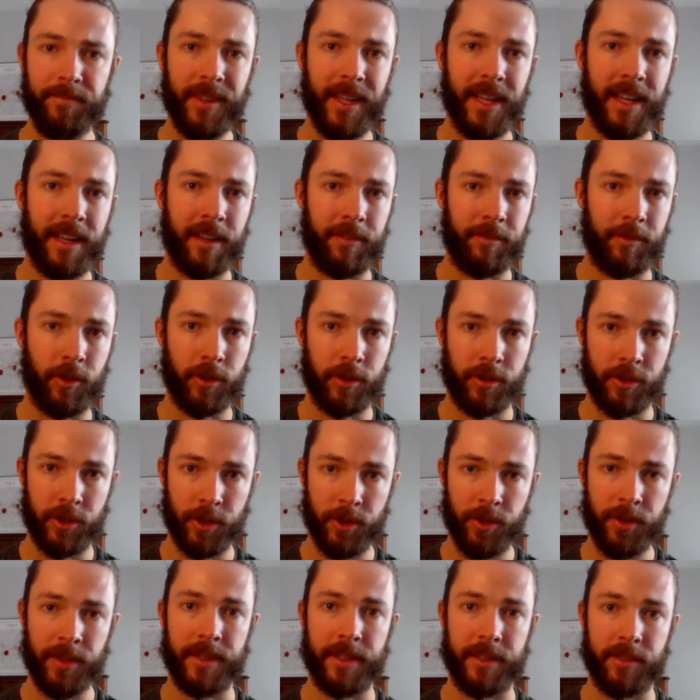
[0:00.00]
if you're
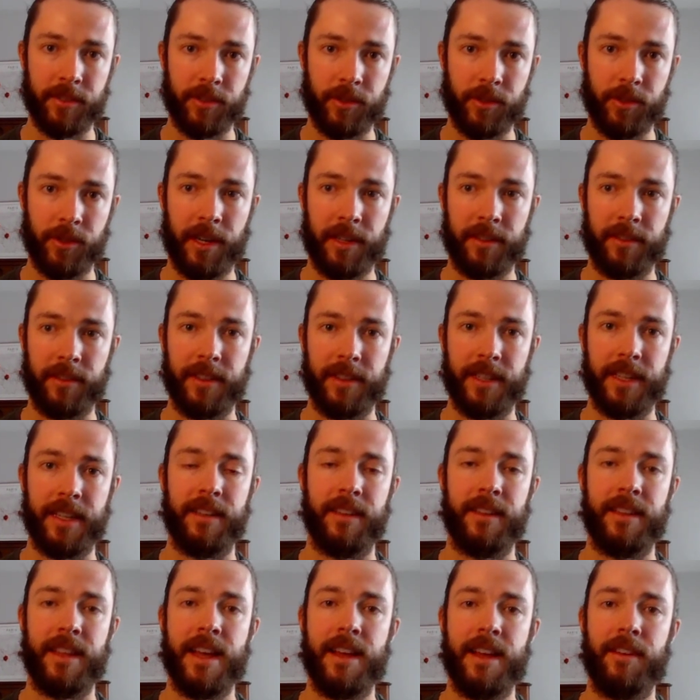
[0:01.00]
doing this correctly,
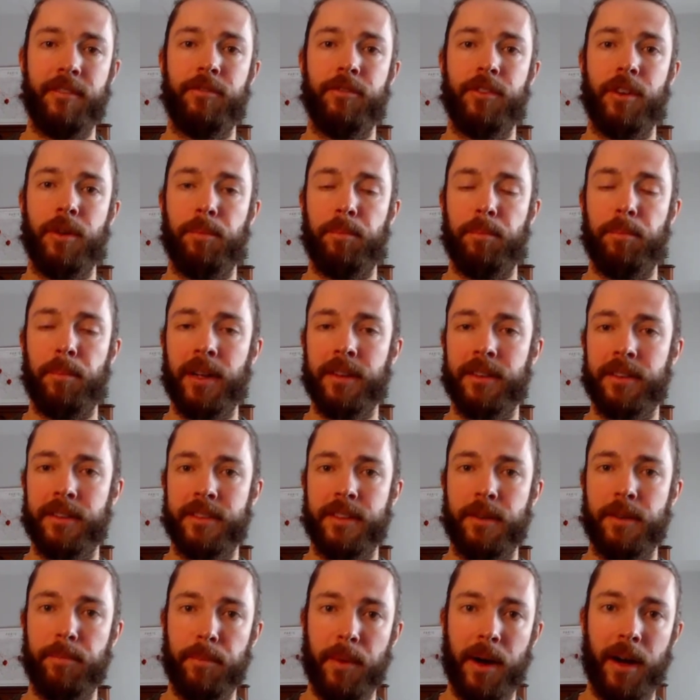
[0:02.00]
then from month
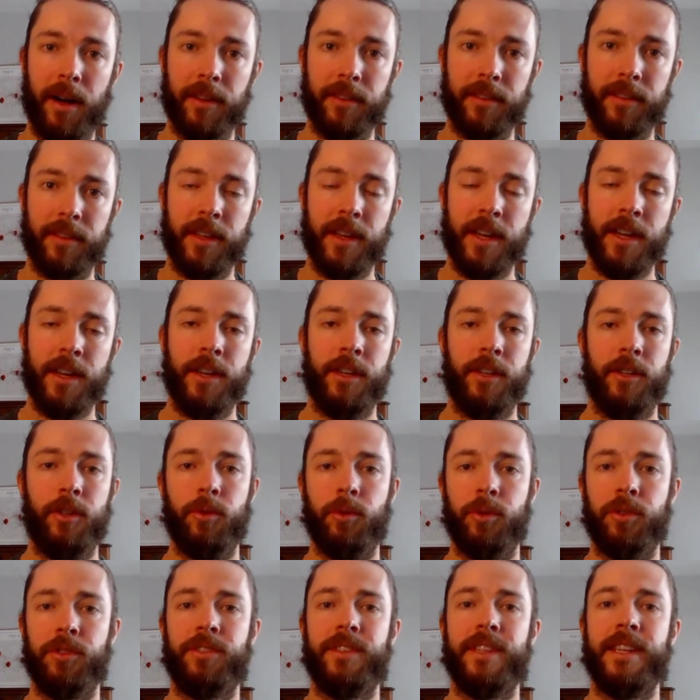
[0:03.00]
to month,
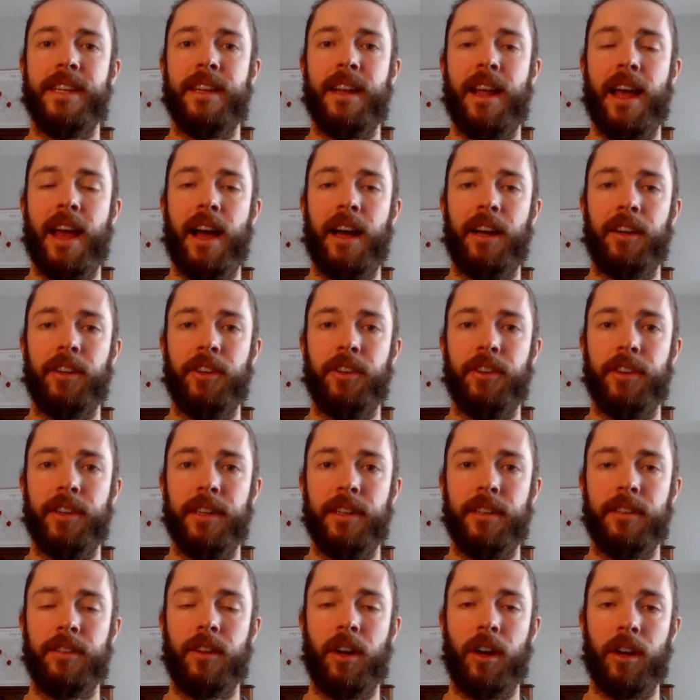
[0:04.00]
you will see an
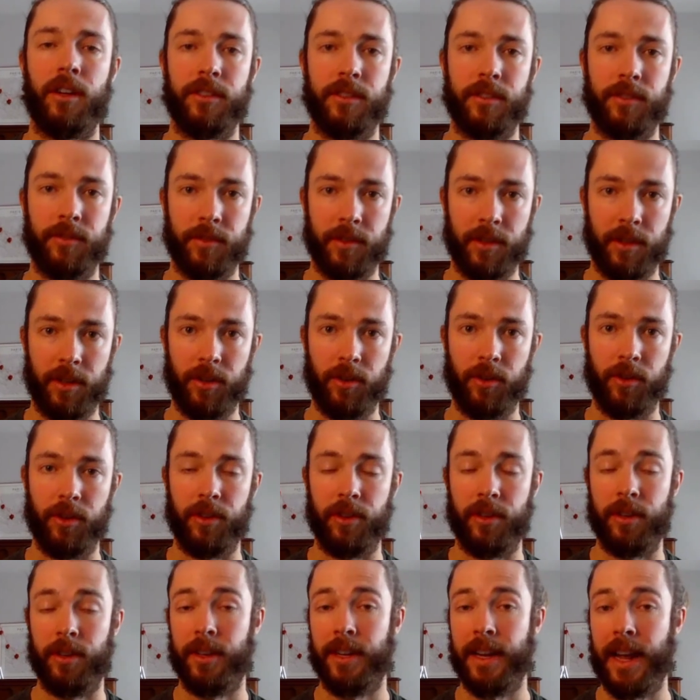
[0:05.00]
accurate cost
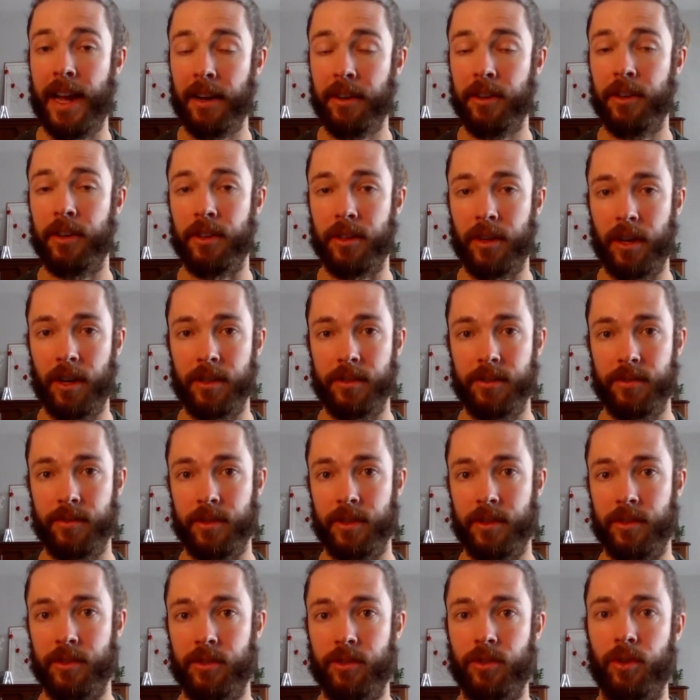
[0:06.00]
of
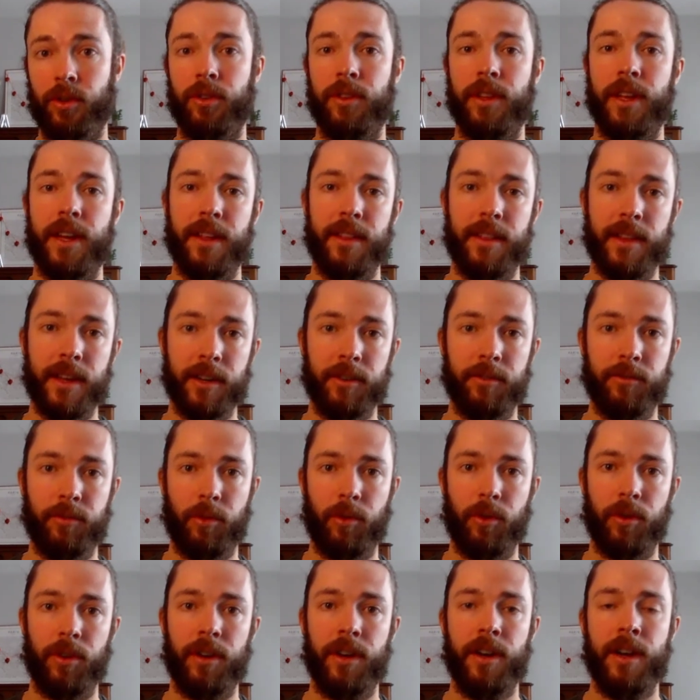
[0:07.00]
goods sold, and
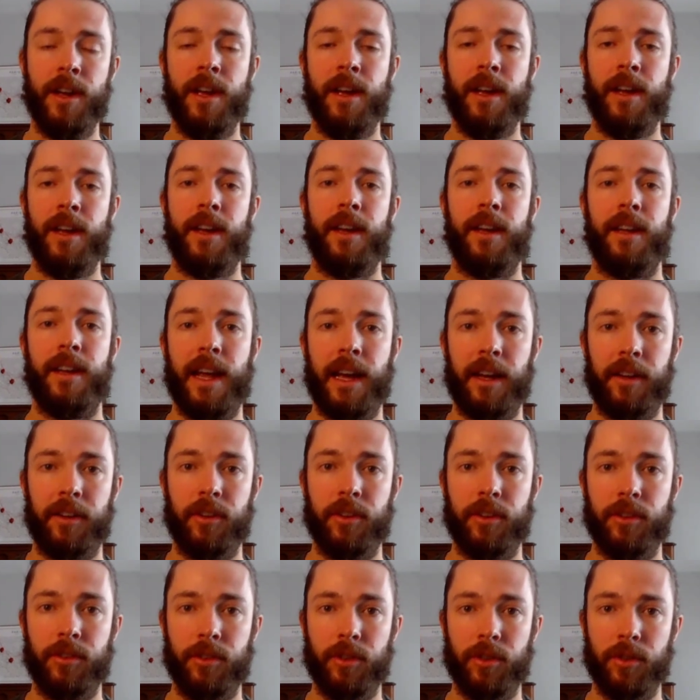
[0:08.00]
therefore an
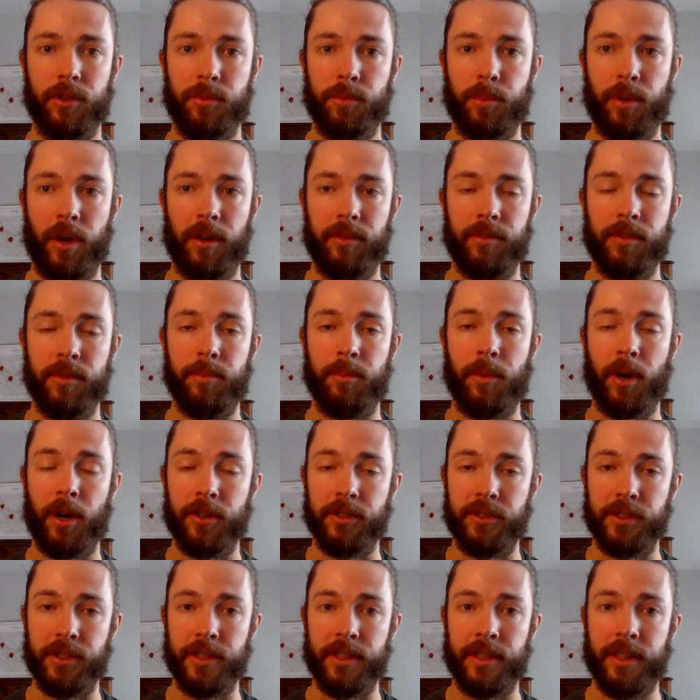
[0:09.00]
accurate gross profit
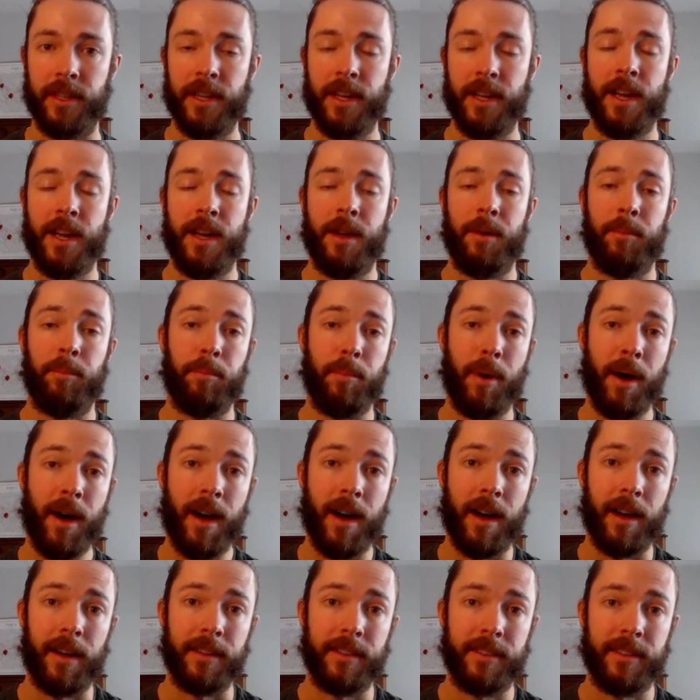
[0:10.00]
margin.
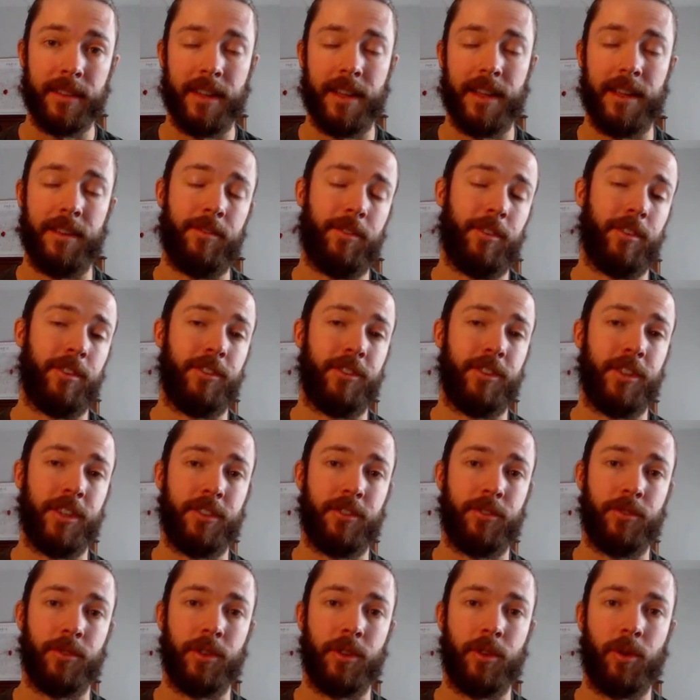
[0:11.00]
But if you're
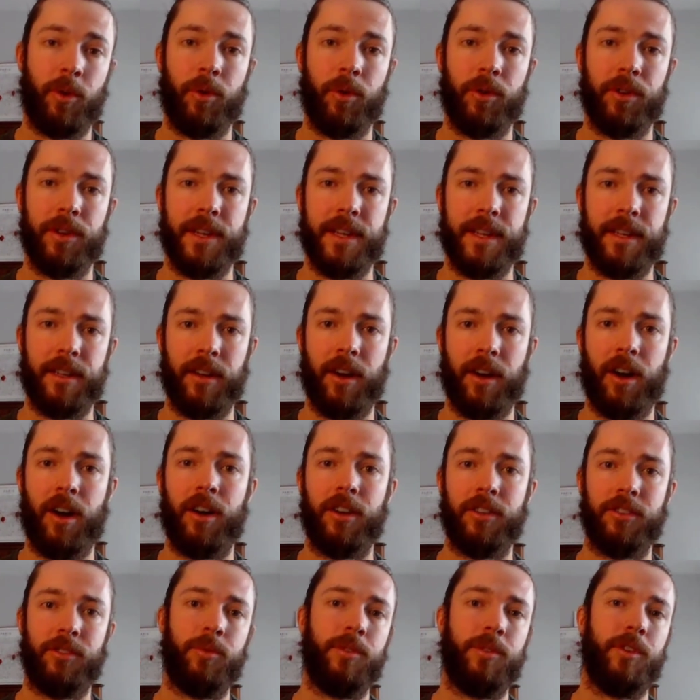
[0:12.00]
just recording
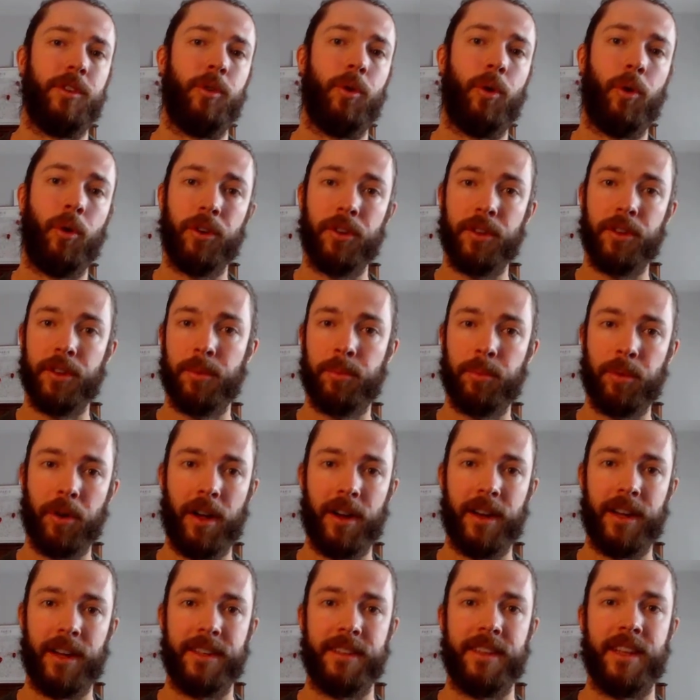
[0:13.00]
COGS when you order the
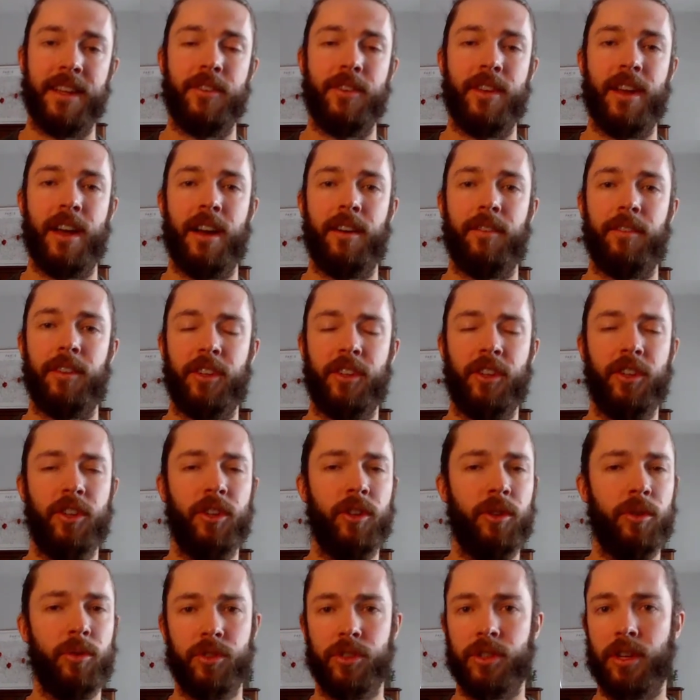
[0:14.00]
product, then you have a
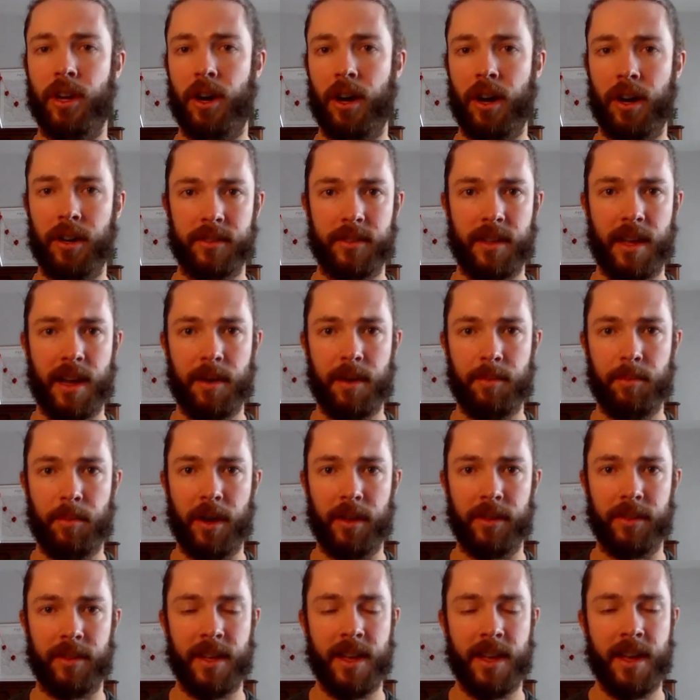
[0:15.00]
huge COGS that
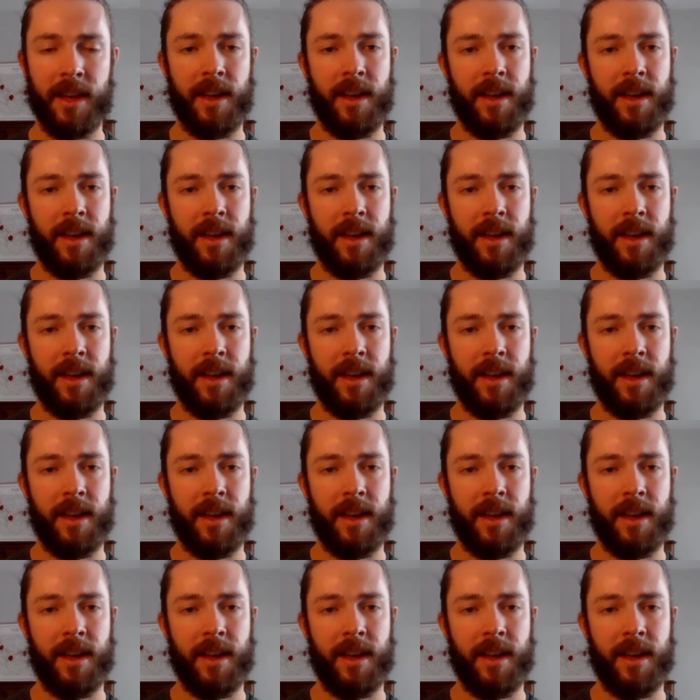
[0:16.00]
month.